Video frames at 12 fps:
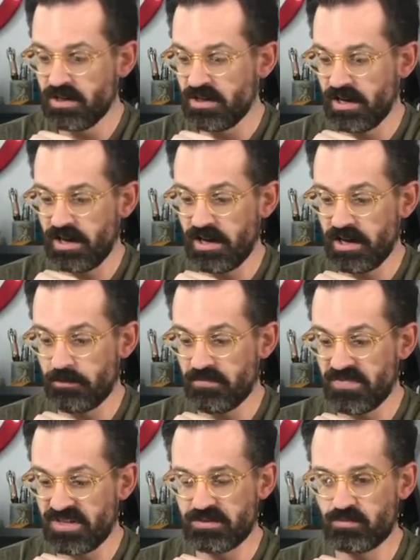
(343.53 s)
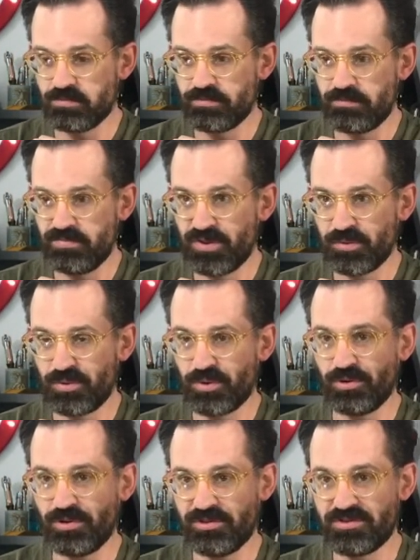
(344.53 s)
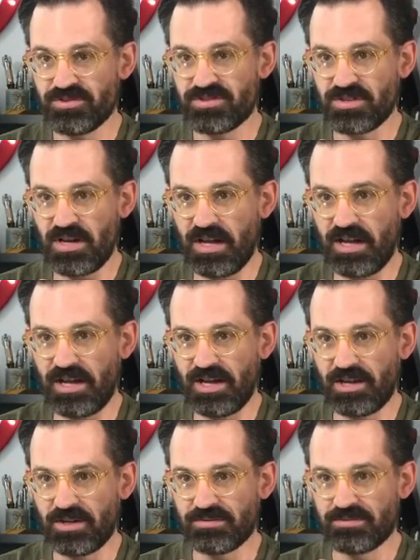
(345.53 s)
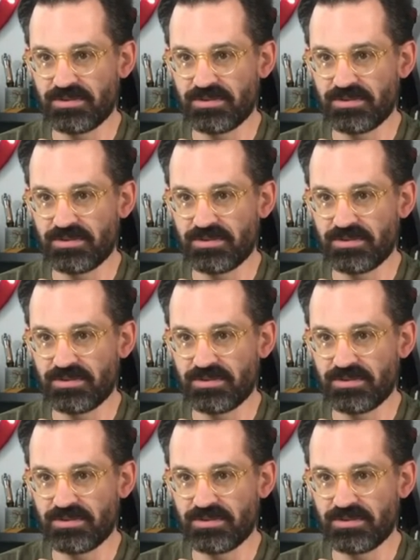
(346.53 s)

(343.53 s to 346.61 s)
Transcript: Um, the the rules, uh,